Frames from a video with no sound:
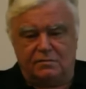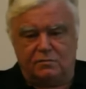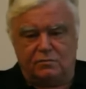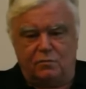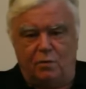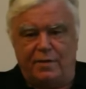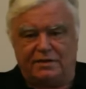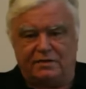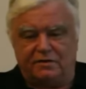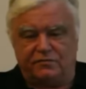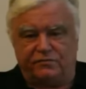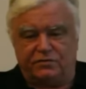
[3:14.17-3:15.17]
will make the
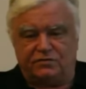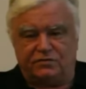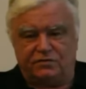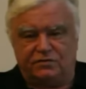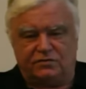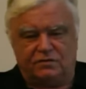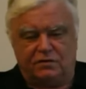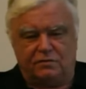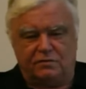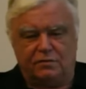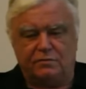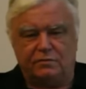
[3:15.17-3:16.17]
difference. So
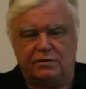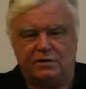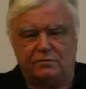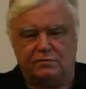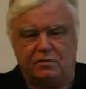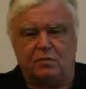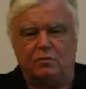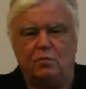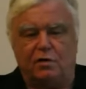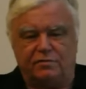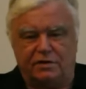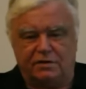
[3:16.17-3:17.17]
don't
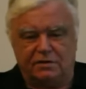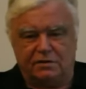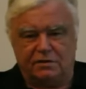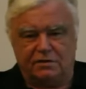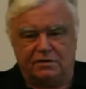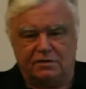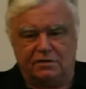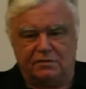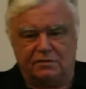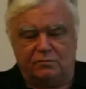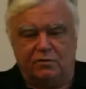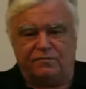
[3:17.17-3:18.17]
worry.
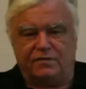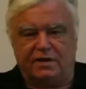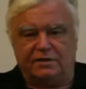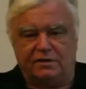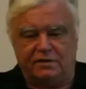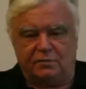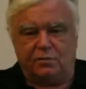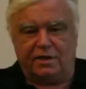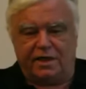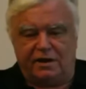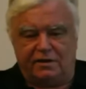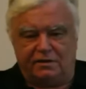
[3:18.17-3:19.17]
We'll find it. We'll
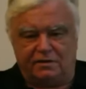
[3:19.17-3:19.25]
get it.